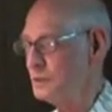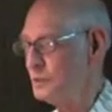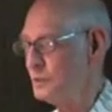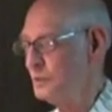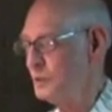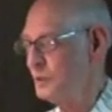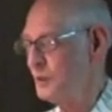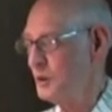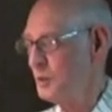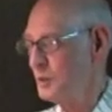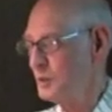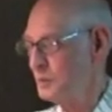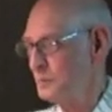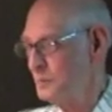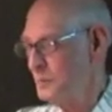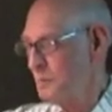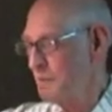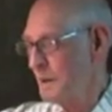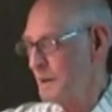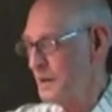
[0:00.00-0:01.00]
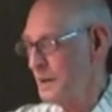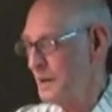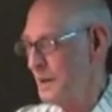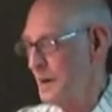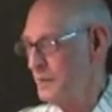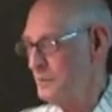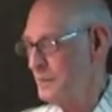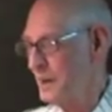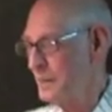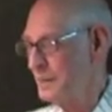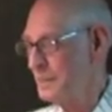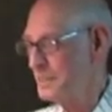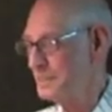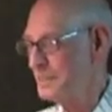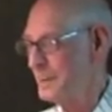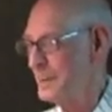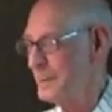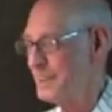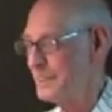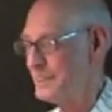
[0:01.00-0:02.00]
go along and pick her up by her
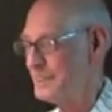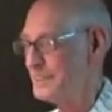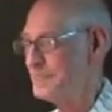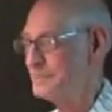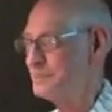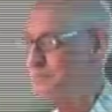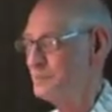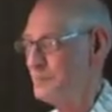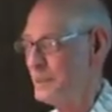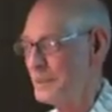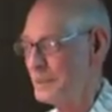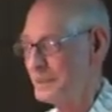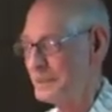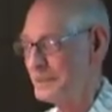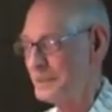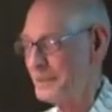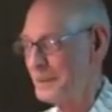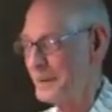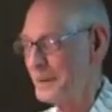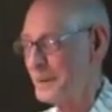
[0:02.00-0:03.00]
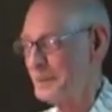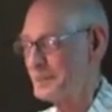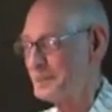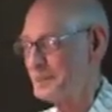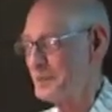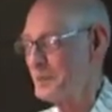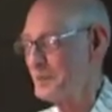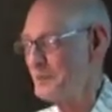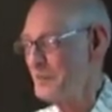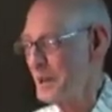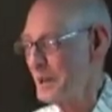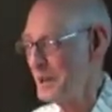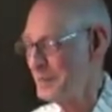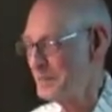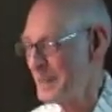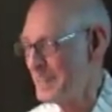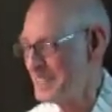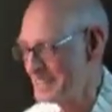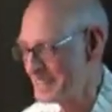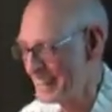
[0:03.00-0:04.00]
tail and peek at the eggs and the
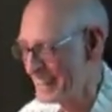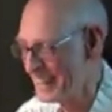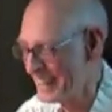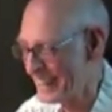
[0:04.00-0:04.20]
babies.